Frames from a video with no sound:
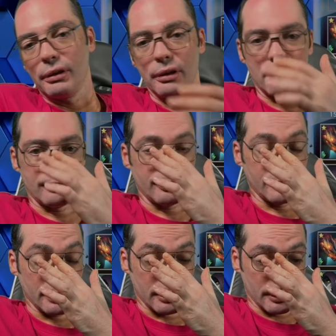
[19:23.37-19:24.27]
of
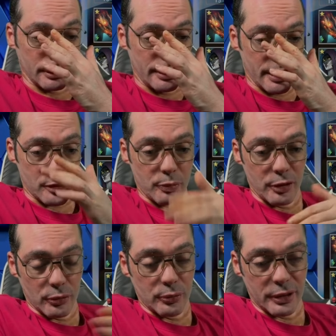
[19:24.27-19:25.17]
the XP
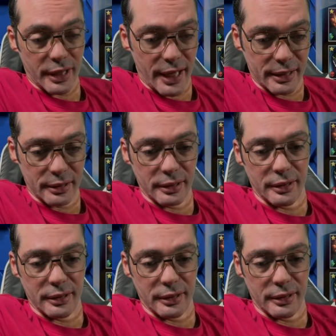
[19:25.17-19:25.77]
you would get